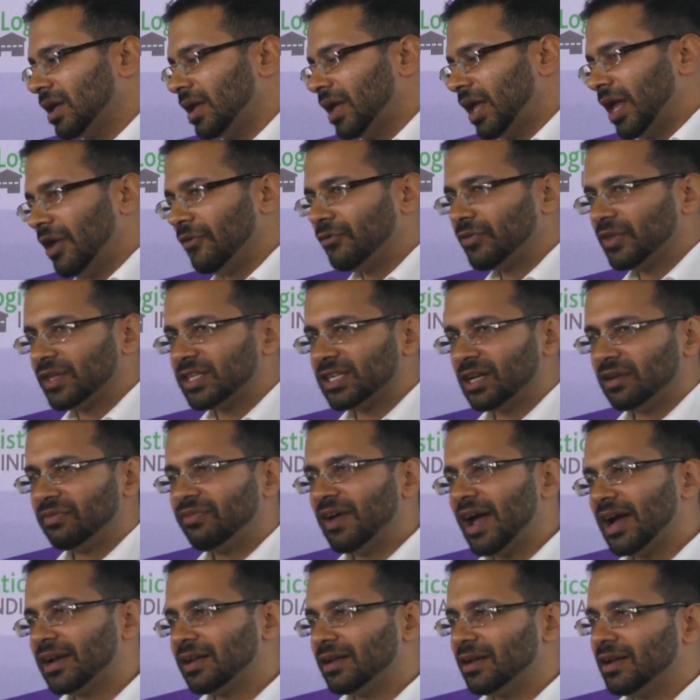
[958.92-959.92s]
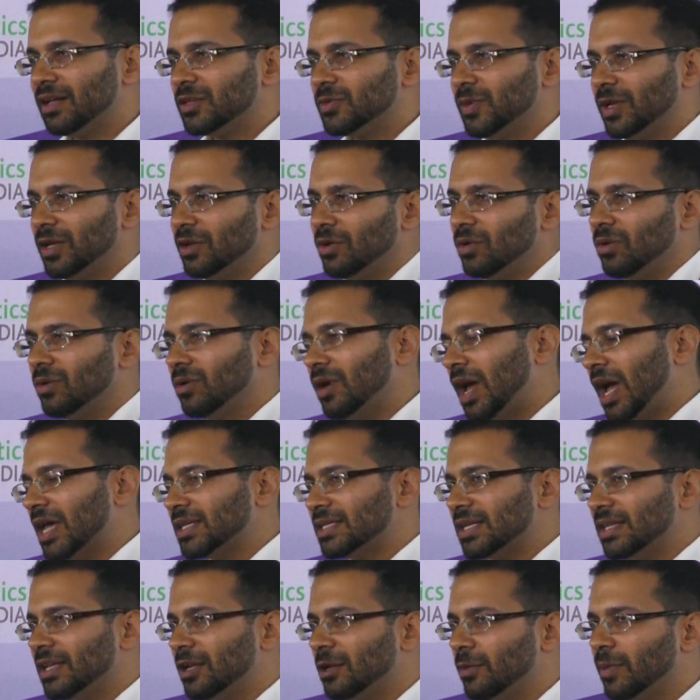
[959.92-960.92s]
If the surfactant, as we know, has a
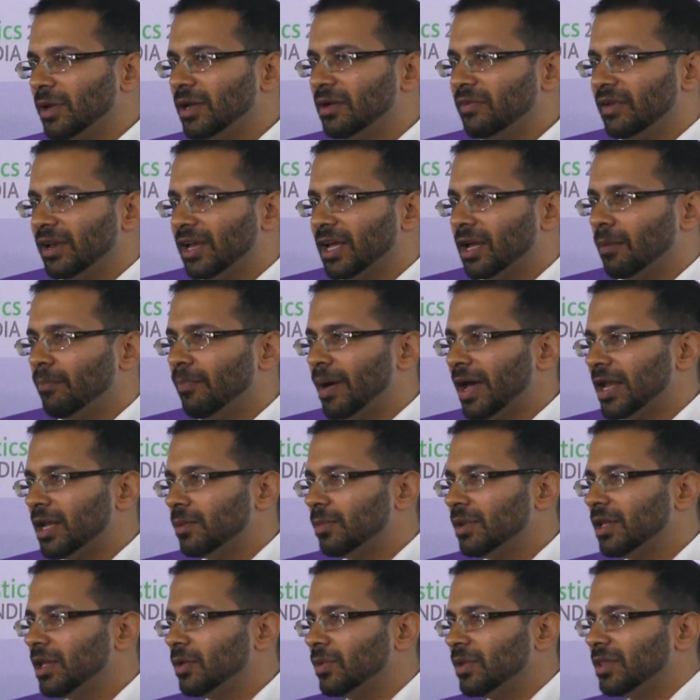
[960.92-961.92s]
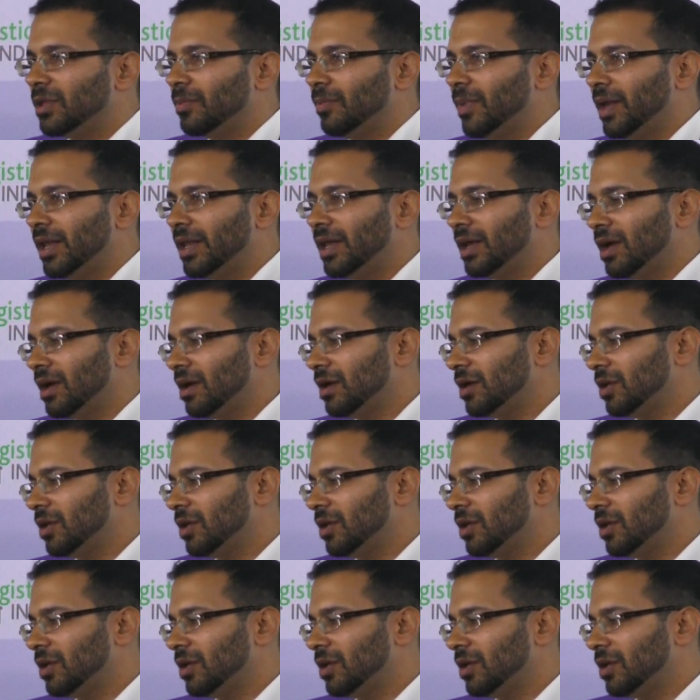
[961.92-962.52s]
little bit of incompatibility with the media,